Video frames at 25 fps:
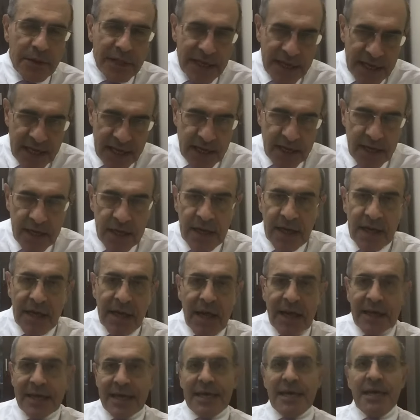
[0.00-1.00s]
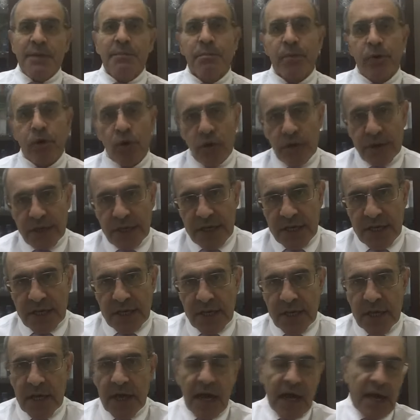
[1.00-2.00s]
ee, like
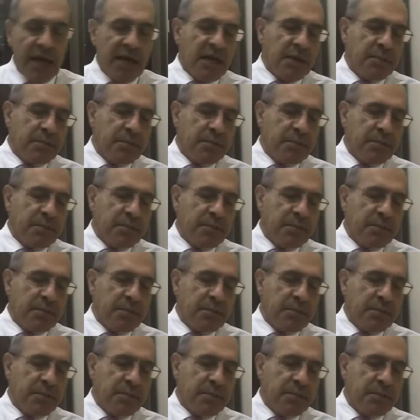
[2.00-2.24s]
employee and